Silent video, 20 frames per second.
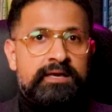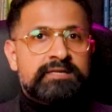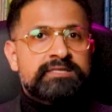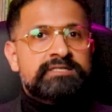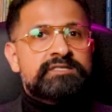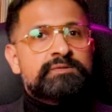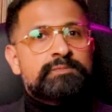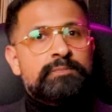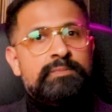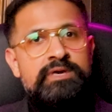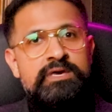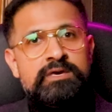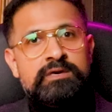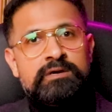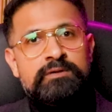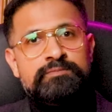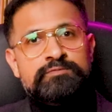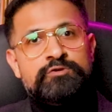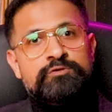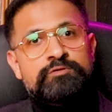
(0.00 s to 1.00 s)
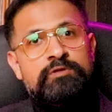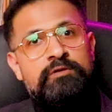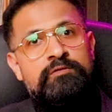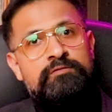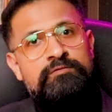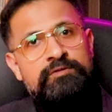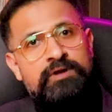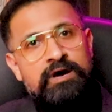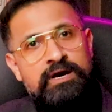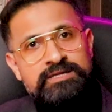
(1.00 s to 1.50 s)
can speak up to the
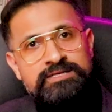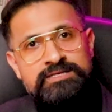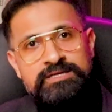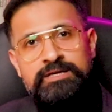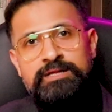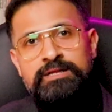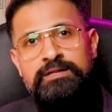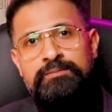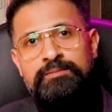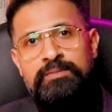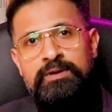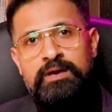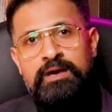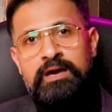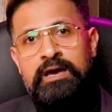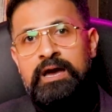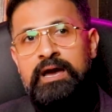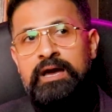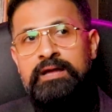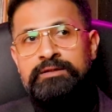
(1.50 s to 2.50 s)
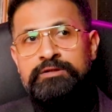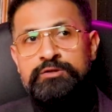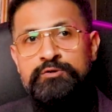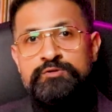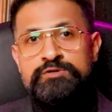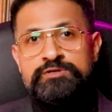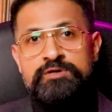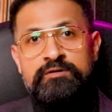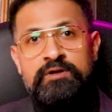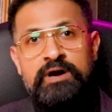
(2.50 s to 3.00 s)
right help and
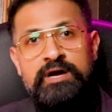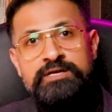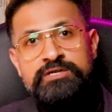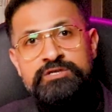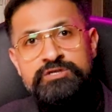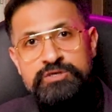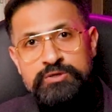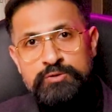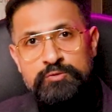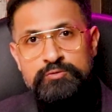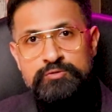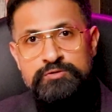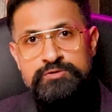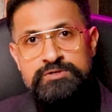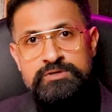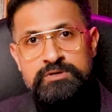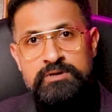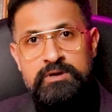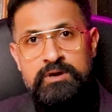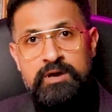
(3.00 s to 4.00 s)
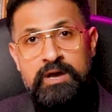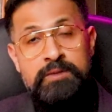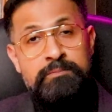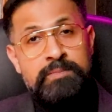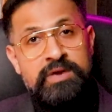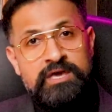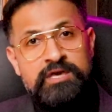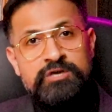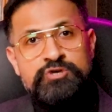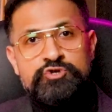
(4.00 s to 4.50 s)
use the right tools and
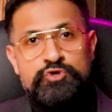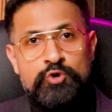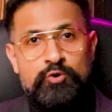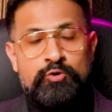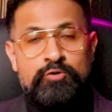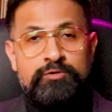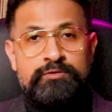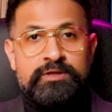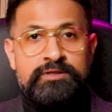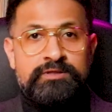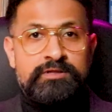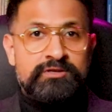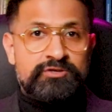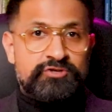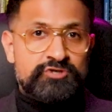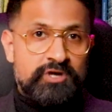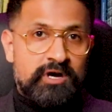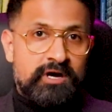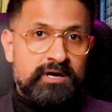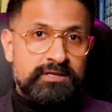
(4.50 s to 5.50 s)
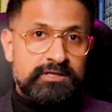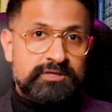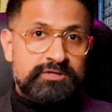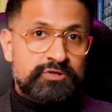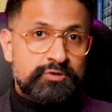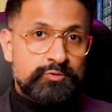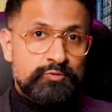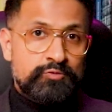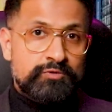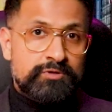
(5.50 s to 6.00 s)
making sure that their child
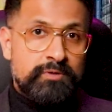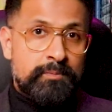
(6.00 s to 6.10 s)
do